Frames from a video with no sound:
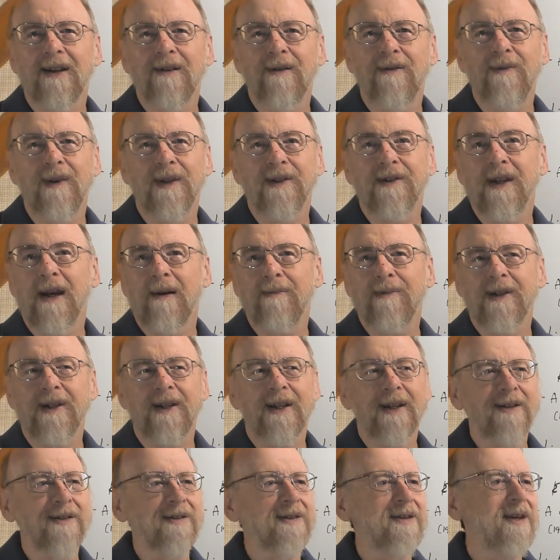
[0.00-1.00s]
with
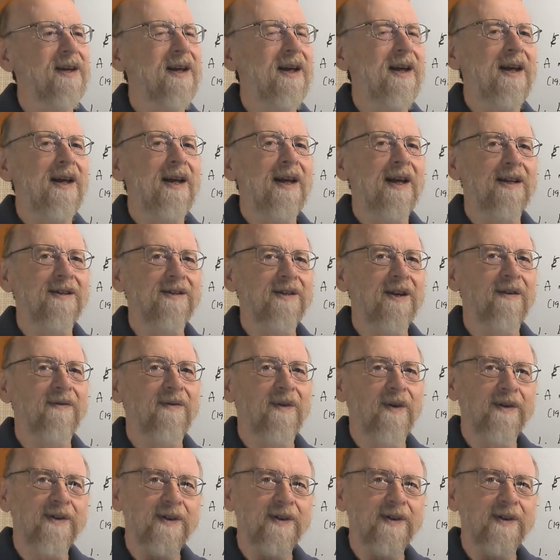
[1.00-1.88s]
subsidies, and so forth.